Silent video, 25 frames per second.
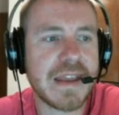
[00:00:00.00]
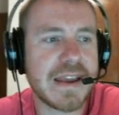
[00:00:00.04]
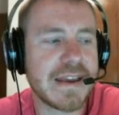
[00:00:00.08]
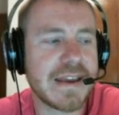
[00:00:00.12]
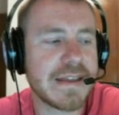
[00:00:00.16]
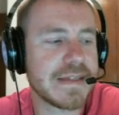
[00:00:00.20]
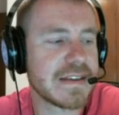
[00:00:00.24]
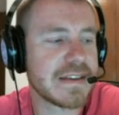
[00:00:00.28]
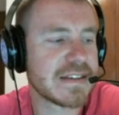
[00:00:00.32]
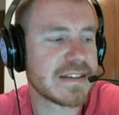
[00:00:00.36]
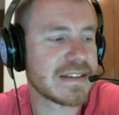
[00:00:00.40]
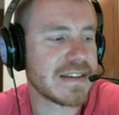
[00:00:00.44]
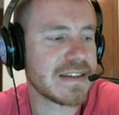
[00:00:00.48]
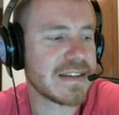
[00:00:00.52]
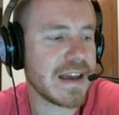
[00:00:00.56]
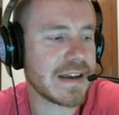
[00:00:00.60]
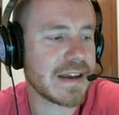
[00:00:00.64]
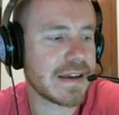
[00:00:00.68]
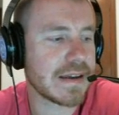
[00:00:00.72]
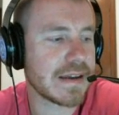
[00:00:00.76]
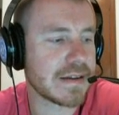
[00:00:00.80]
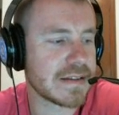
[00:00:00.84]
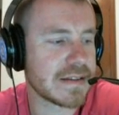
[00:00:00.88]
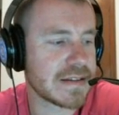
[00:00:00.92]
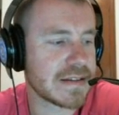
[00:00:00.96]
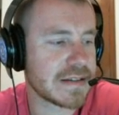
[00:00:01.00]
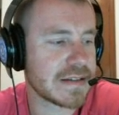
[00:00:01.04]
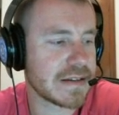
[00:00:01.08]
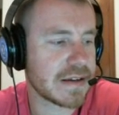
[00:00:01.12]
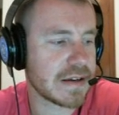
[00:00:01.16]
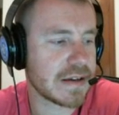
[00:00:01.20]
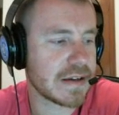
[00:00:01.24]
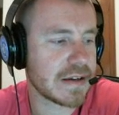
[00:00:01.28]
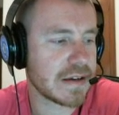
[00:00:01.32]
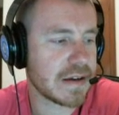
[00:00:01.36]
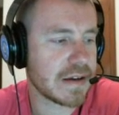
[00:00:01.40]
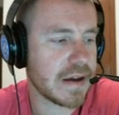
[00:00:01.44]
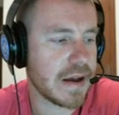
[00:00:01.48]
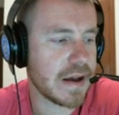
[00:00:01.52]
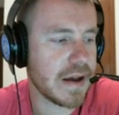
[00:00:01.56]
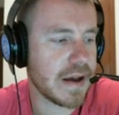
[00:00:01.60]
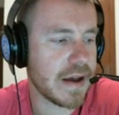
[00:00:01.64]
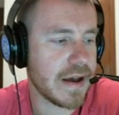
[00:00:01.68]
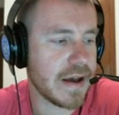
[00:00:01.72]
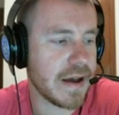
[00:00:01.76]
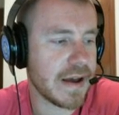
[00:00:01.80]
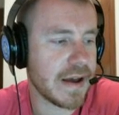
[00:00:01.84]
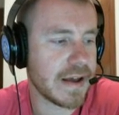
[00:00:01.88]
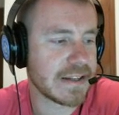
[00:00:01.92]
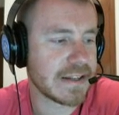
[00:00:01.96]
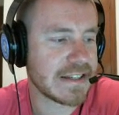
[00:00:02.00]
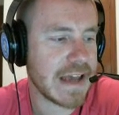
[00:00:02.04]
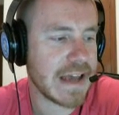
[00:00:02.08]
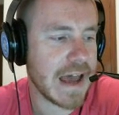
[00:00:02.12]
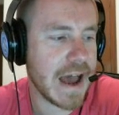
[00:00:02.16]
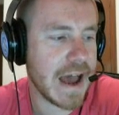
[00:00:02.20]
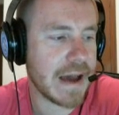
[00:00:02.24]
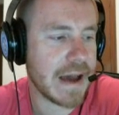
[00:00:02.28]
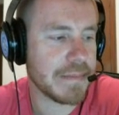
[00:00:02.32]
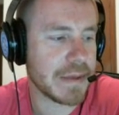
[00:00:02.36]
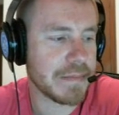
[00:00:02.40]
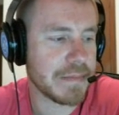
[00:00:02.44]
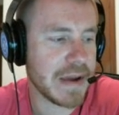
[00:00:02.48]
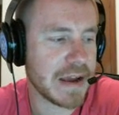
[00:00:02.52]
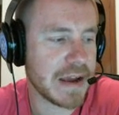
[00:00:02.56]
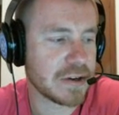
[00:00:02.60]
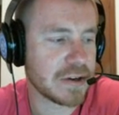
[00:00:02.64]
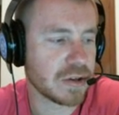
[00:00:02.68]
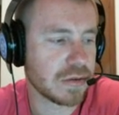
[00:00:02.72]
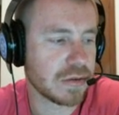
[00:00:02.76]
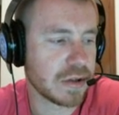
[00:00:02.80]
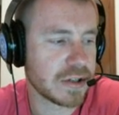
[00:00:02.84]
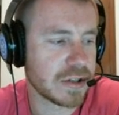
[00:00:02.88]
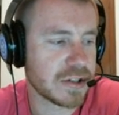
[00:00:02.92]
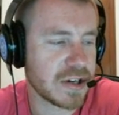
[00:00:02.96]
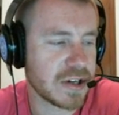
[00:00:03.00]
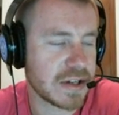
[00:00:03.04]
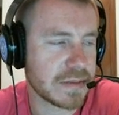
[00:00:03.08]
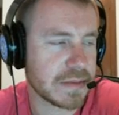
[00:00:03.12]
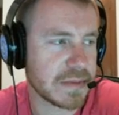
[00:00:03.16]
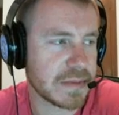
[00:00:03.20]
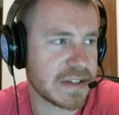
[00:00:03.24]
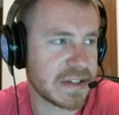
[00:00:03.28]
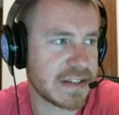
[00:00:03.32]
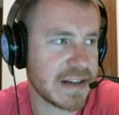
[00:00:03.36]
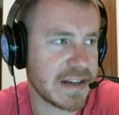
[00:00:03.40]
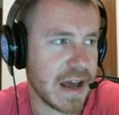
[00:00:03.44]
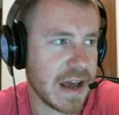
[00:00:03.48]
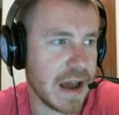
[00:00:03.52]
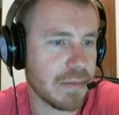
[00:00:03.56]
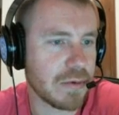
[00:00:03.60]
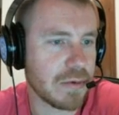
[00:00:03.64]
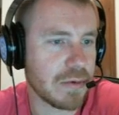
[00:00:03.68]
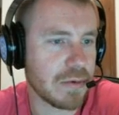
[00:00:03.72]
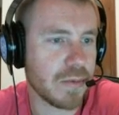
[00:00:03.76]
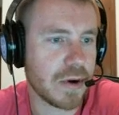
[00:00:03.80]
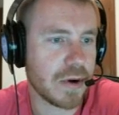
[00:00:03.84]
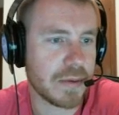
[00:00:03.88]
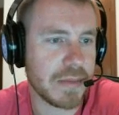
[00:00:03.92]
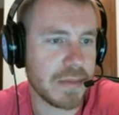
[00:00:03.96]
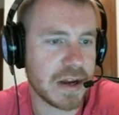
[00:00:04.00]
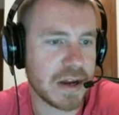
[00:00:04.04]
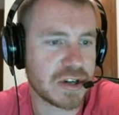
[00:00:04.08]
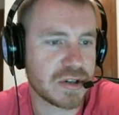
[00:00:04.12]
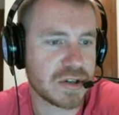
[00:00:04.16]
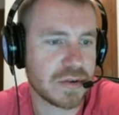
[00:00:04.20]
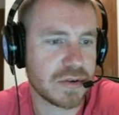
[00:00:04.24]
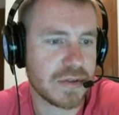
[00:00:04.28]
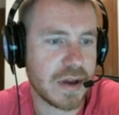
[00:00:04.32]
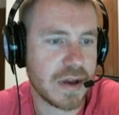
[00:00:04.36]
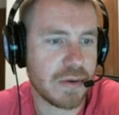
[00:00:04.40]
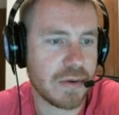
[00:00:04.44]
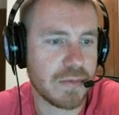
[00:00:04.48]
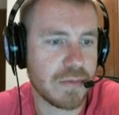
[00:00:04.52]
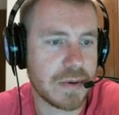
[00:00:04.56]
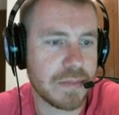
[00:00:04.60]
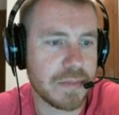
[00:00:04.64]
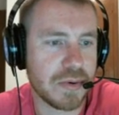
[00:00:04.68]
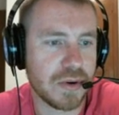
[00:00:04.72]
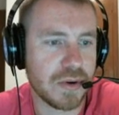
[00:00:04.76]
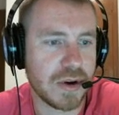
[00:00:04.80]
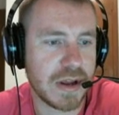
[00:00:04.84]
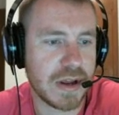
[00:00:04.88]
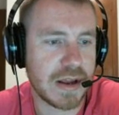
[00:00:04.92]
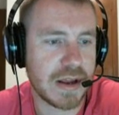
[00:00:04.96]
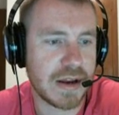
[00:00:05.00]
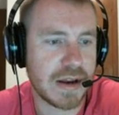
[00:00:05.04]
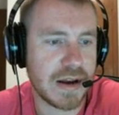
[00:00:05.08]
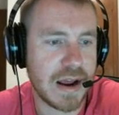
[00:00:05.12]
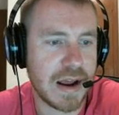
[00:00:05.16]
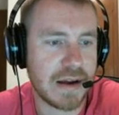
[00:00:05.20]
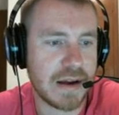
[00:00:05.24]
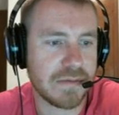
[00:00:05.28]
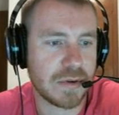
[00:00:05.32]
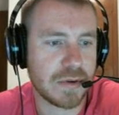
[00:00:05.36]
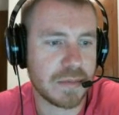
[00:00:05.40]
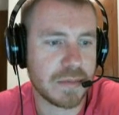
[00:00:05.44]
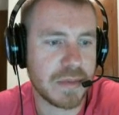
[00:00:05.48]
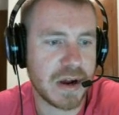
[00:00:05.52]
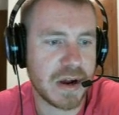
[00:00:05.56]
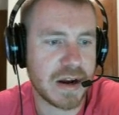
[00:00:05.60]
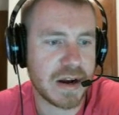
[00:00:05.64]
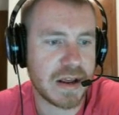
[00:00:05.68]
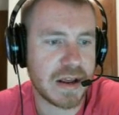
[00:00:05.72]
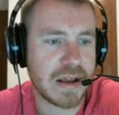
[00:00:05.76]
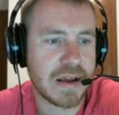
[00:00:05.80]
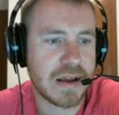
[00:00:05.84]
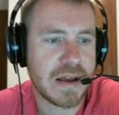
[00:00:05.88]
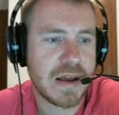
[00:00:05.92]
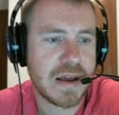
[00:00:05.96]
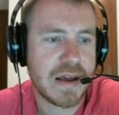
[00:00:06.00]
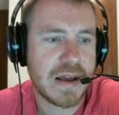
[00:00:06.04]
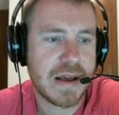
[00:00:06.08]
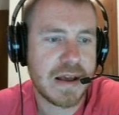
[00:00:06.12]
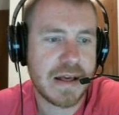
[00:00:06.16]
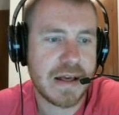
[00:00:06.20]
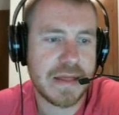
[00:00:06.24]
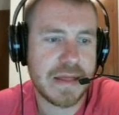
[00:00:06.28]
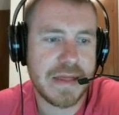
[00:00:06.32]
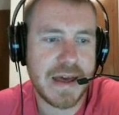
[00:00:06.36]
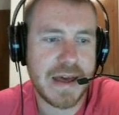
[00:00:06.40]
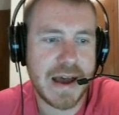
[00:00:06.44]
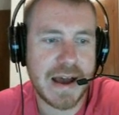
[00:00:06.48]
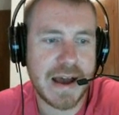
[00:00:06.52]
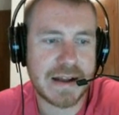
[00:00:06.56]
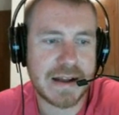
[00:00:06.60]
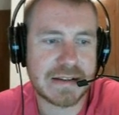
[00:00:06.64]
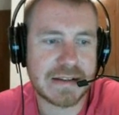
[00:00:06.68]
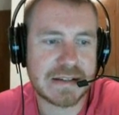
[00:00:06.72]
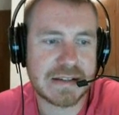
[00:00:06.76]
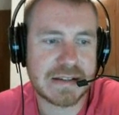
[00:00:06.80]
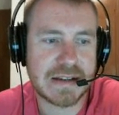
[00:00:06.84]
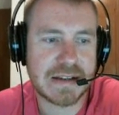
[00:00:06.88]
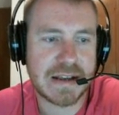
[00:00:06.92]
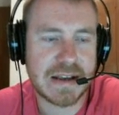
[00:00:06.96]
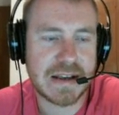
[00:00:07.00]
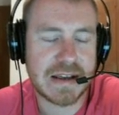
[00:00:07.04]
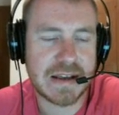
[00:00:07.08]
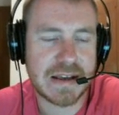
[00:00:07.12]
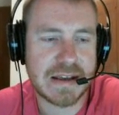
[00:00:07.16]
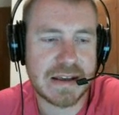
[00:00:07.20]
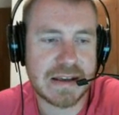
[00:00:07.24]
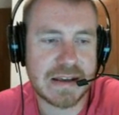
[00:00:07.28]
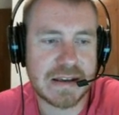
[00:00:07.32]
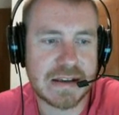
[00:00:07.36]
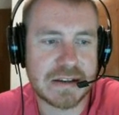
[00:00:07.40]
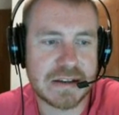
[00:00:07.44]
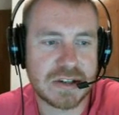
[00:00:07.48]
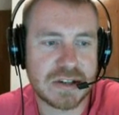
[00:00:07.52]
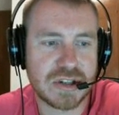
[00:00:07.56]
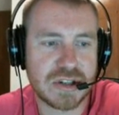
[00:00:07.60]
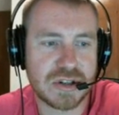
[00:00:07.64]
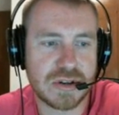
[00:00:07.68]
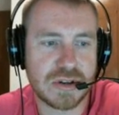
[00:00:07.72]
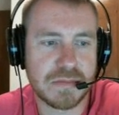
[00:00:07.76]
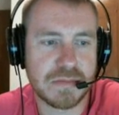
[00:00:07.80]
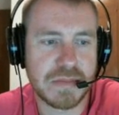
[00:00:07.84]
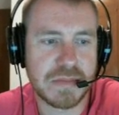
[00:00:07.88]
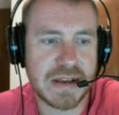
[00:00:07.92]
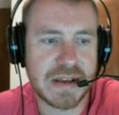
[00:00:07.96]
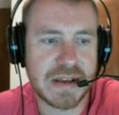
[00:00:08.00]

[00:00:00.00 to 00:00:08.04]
in the second tab, the manual adjustments tab, we want to make sure that we put in everybody that should